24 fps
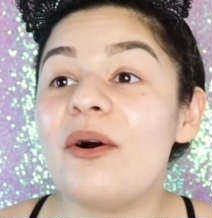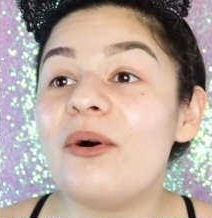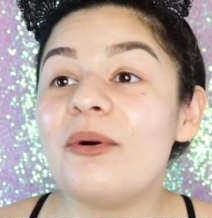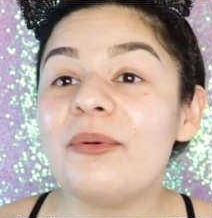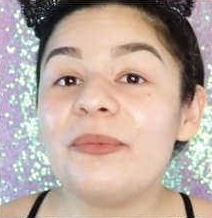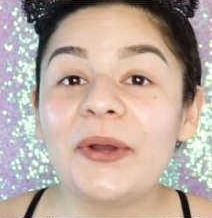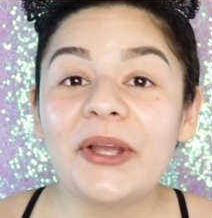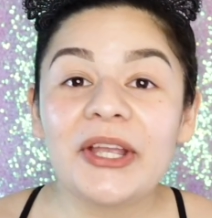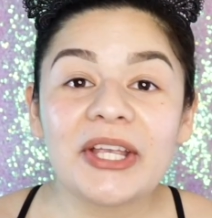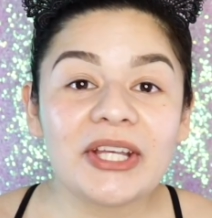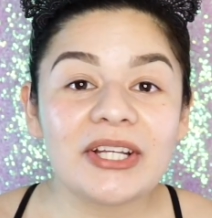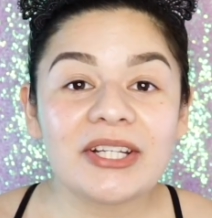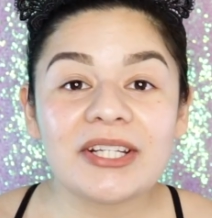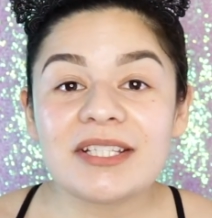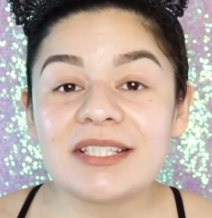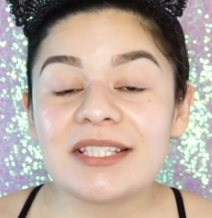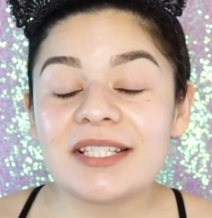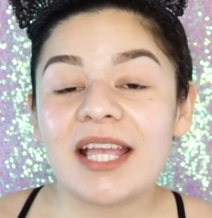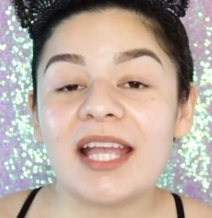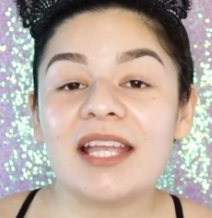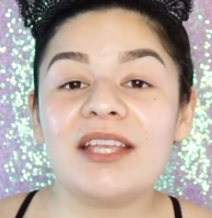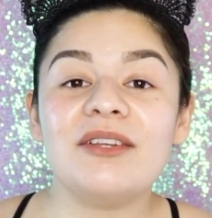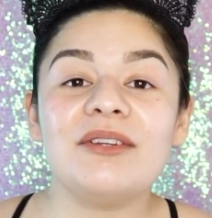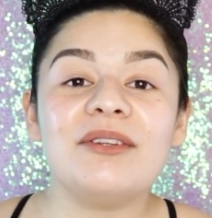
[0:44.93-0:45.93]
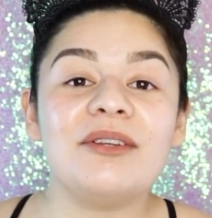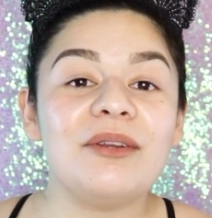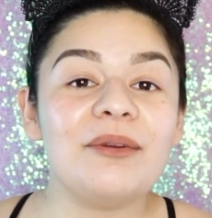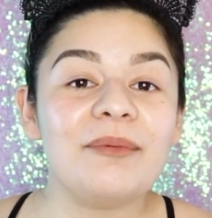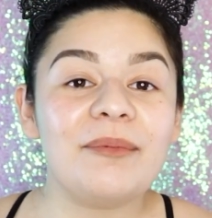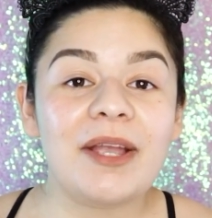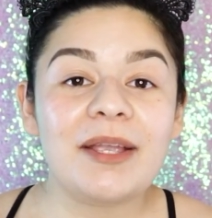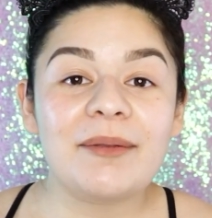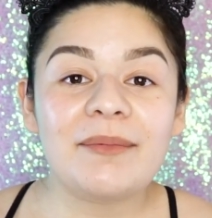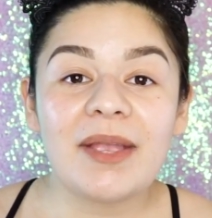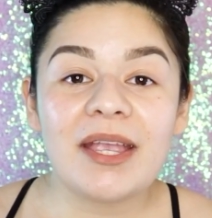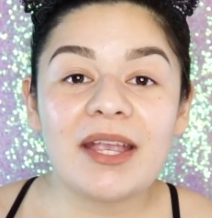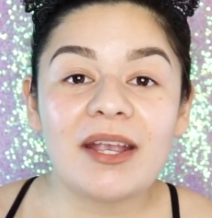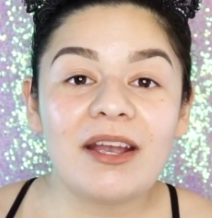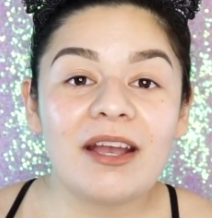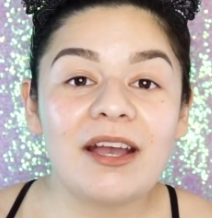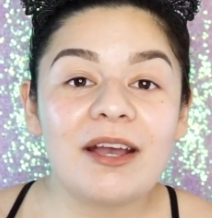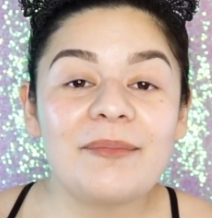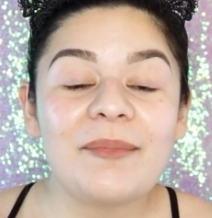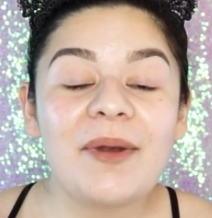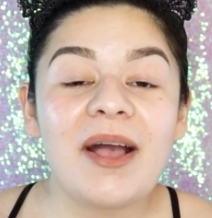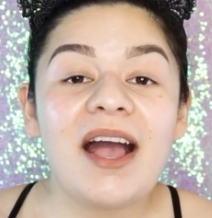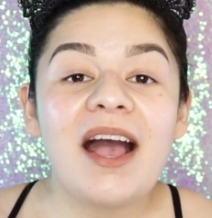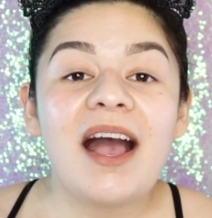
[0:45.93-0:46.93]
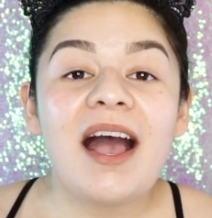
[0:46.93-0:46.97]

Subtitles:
Oh my goodness, can you do my makeup?